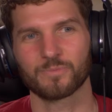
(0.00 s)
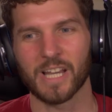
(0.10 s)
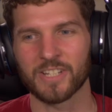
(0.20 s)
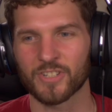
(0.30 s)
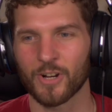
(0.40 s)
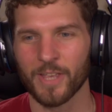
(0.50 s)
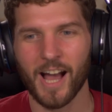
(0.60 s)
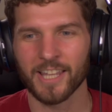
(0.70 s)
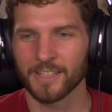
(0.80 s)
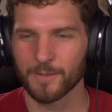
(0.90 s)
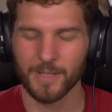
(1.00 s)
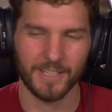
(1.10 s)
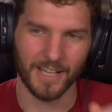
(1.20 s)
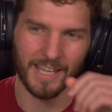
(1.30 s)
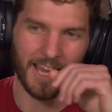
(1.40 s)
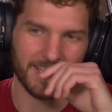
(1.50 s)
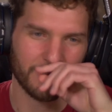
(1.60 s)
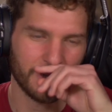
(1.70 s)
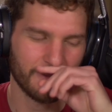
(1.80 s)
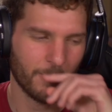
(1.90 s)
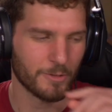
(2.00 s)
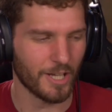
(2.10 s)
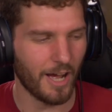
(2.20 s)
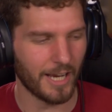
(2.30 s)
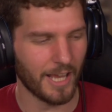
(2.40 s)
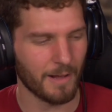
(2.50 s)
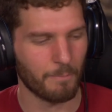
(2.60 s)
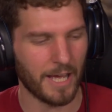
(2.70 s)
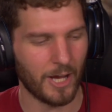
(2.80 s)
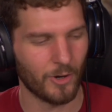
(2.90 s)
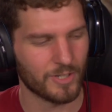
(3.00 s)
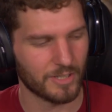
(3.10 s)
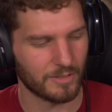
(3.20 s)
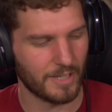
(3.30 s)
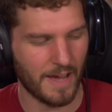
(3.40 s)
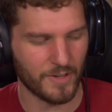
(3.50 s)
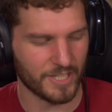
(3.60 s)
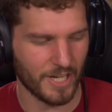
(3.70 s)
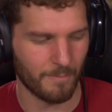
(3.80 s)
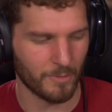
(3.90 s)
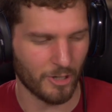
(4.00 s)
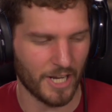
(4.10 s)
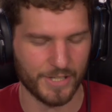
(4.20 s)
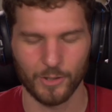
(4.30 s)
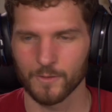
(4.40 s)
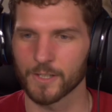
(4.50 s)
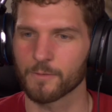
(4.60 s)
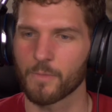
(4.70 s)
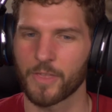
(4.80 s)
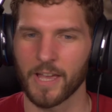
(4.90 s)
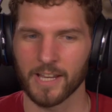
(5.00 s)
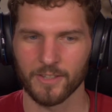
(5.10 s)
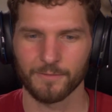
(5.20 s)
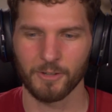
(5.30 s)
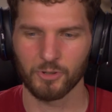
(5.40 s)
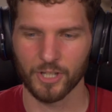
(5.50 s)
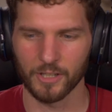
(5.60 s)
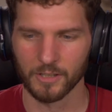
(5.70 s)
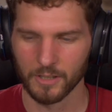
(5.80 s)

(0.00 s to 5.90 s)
And so, yeah, I'd love to be a guest. We were talking about having some crossover thing in the future.